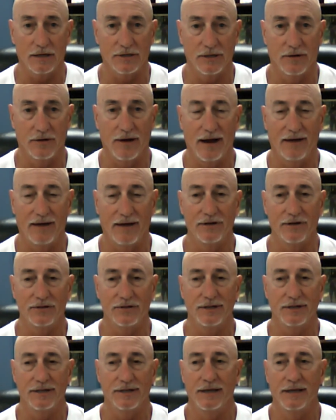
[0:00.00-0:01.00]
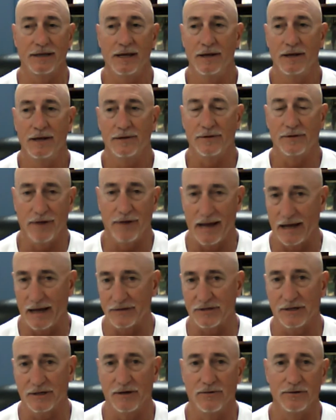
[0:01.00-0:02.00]
So obviously the
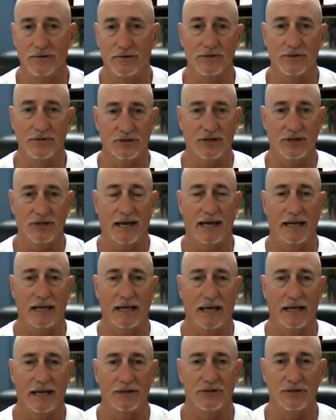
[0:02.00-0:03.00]
route's going to the sideline.